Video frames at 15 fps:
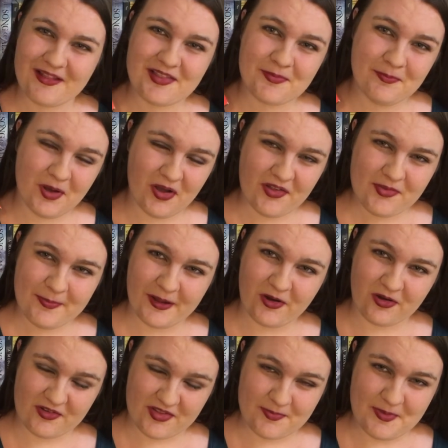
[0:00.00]
That's M A U S by
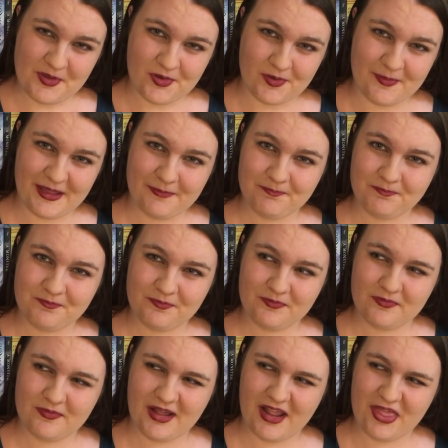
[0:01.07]
Art Spiegelman.
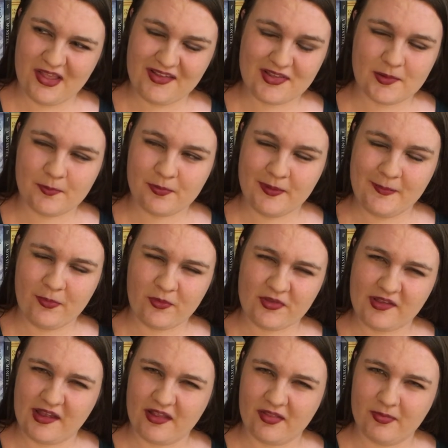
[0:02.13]
I think some people
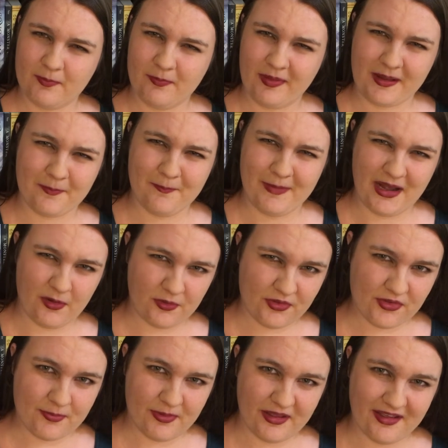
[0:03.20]
say it like
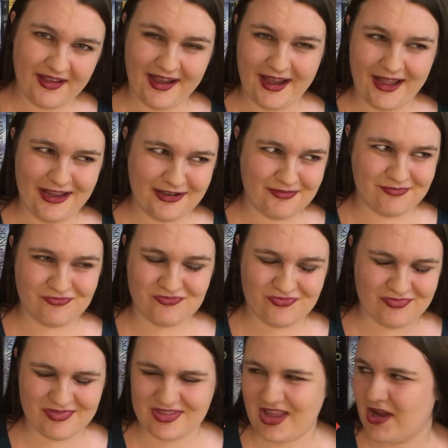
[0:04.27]
mouse, but I
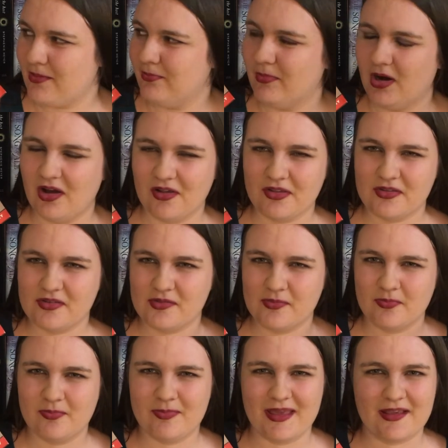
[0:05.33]
think M A U S
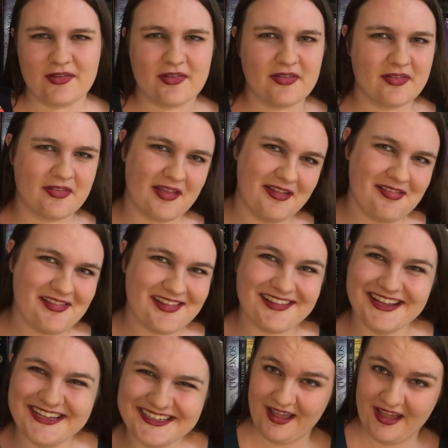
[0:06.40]
makes sense.
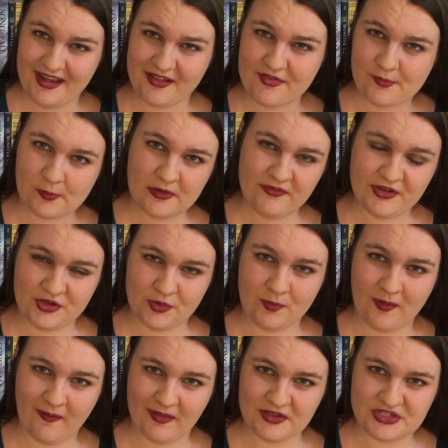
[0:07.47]
And it's sort of a
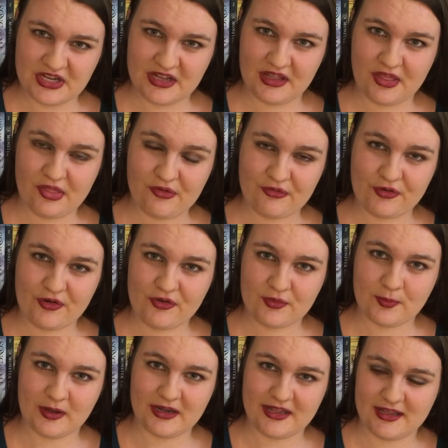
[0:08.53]
duology. The
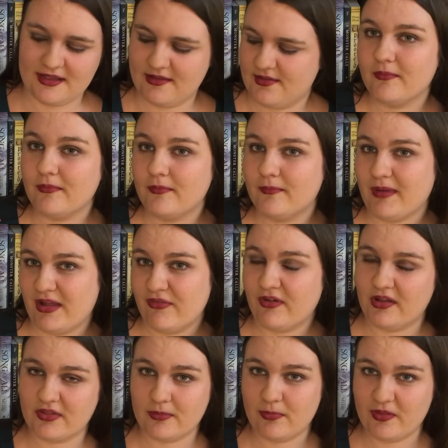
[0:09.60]
first one is My
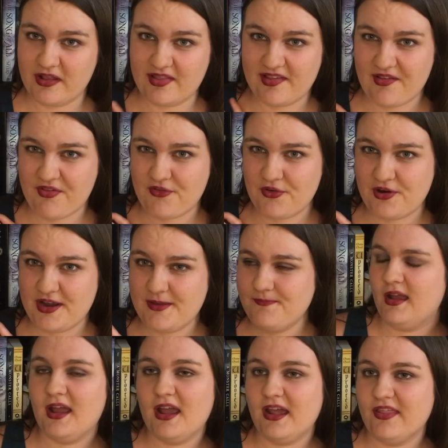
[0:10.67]
Father Bleeds History,
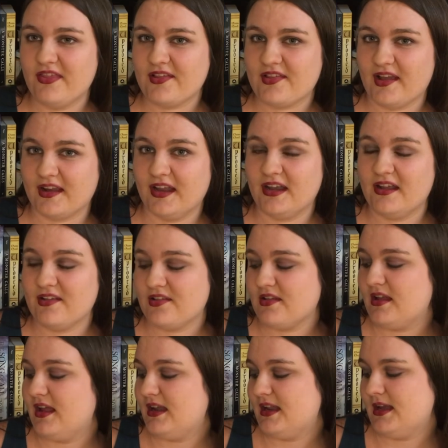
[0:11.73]
and the second is
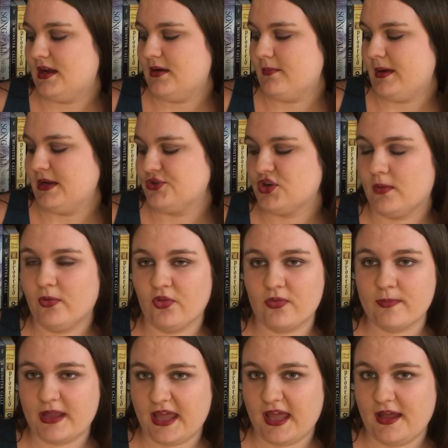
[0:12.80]
And Here My Troubles
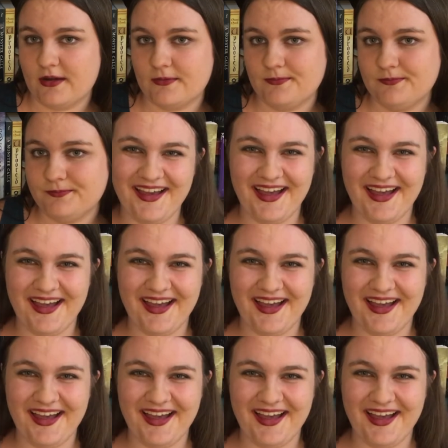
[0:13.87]
Began.